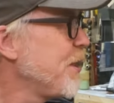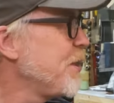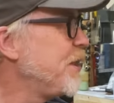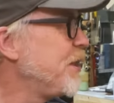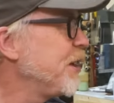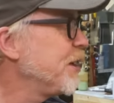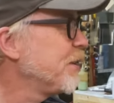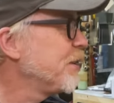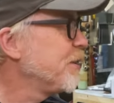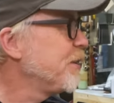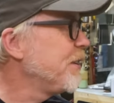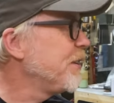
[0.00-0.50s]

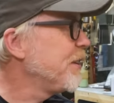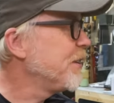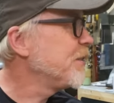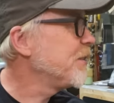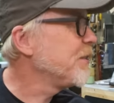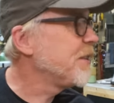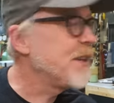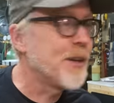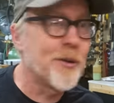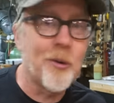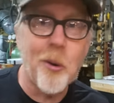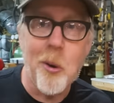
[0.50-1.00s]
their their
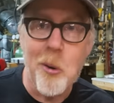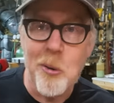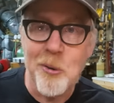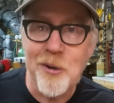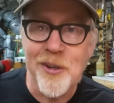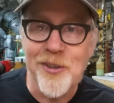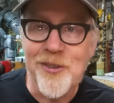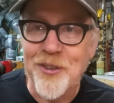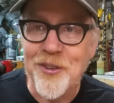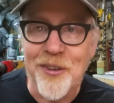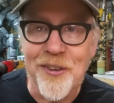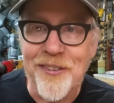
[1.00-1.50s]
their
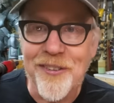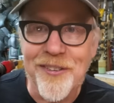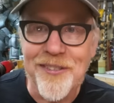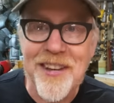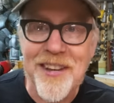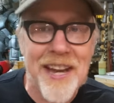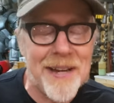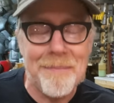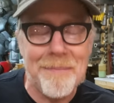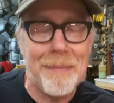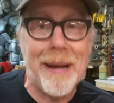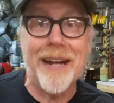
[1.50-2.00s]
origins
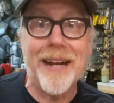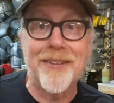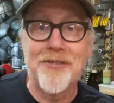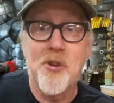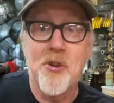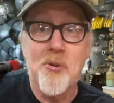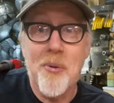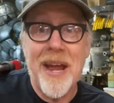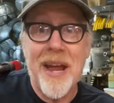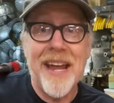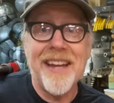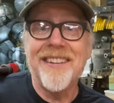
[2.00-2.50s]
date back
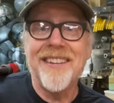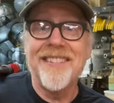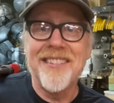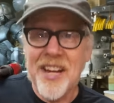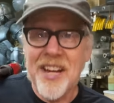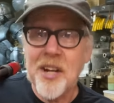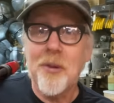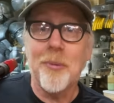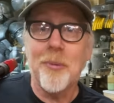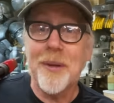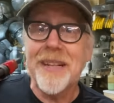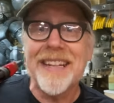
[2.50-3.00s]
to
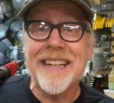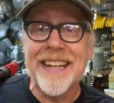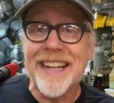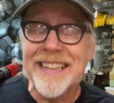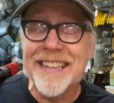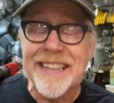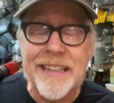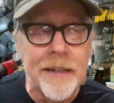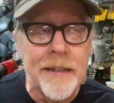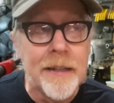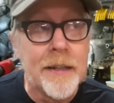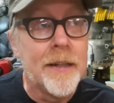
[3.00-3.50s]
antiquity,
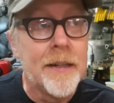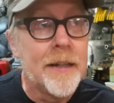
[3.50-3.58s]
and